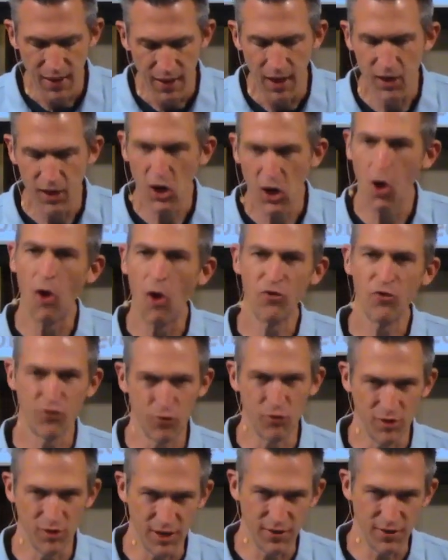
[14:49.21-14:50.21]

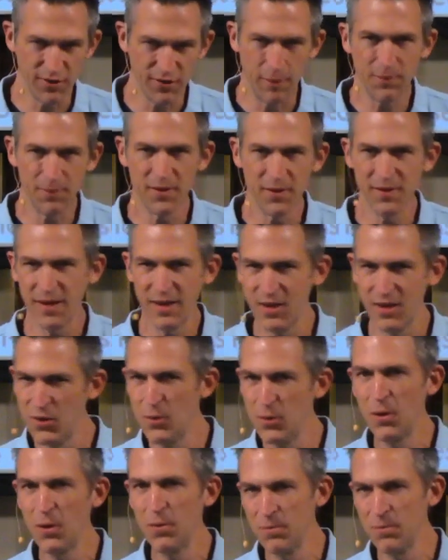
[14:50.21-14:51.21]
culturally, something that you
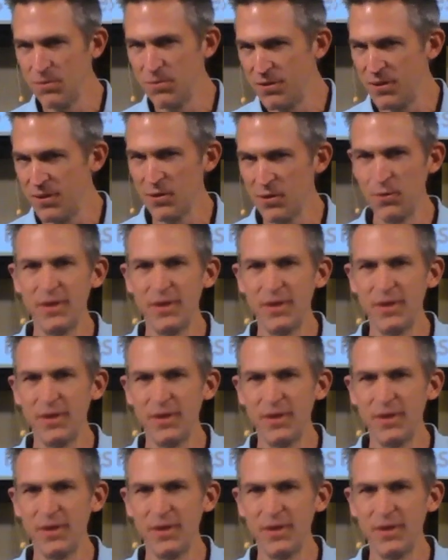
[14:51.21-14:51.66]
don't deal